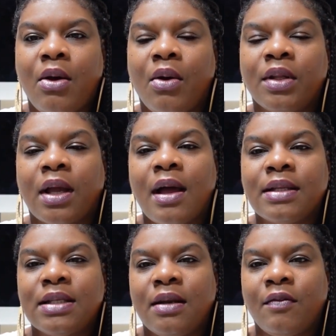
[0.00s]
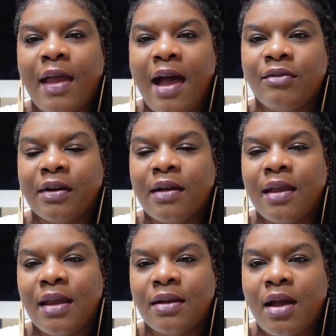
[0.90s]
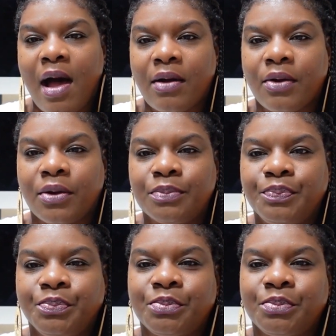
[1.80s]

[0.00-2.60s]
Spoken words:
on the continent of Africa in Congo.